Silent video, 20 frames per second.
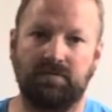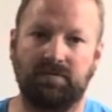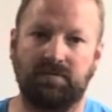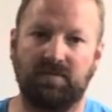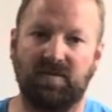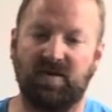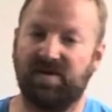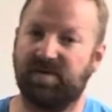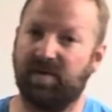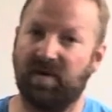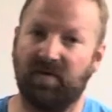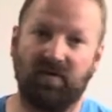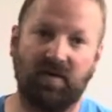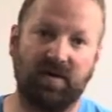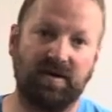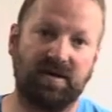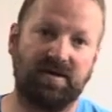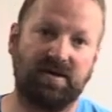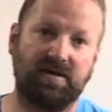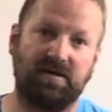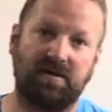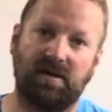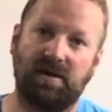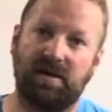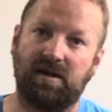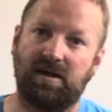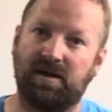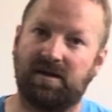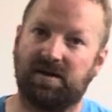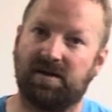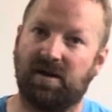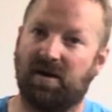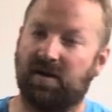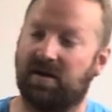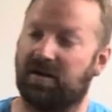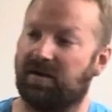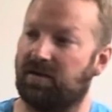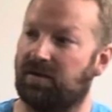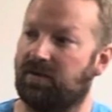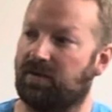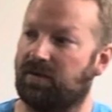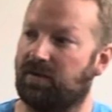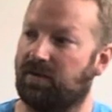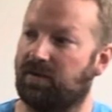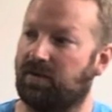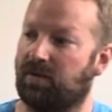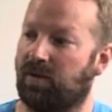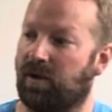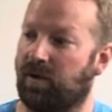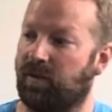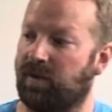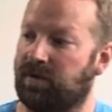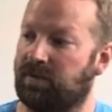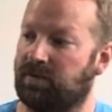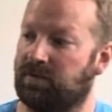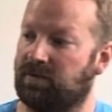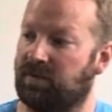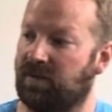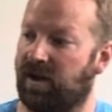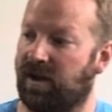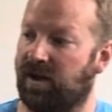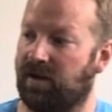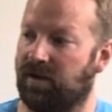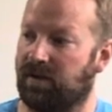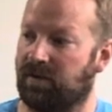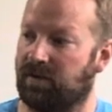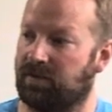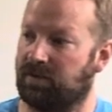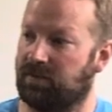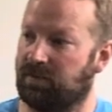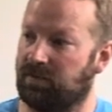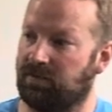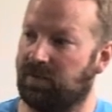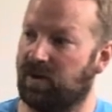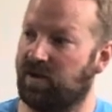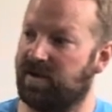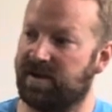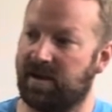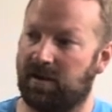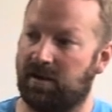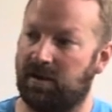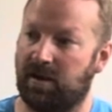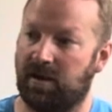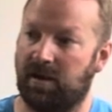it's been fun to talk women in music.